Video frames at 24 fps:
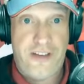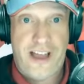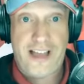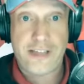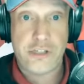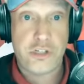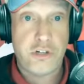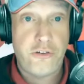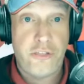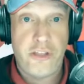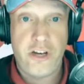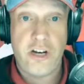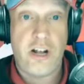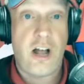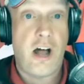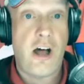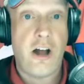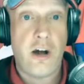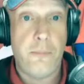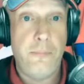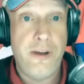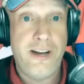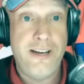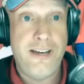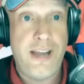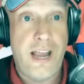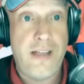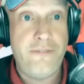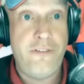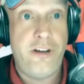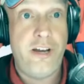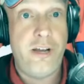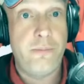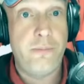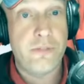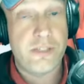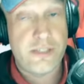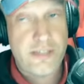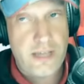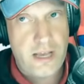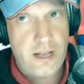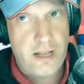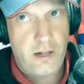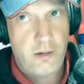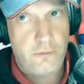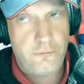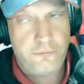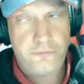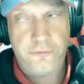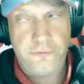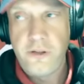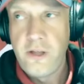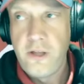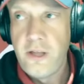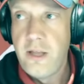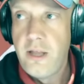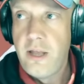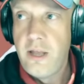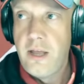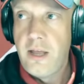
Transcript: faster than Connor McDavid himself,